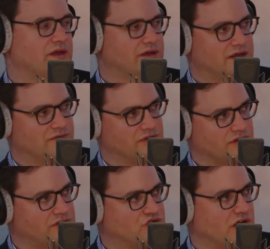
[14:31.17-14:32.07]
giving this
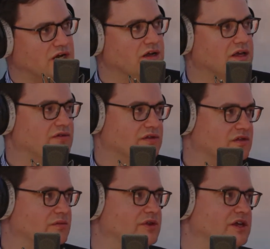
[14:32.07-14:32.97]
to China, giving this
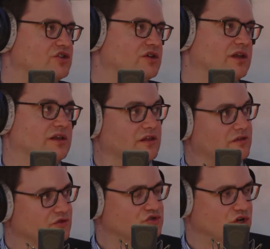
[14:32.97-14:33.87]
to Malaysia, getting this
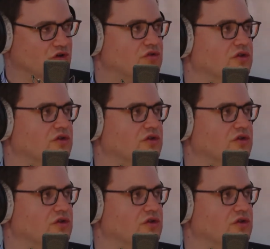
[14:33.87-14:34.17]
for Joe.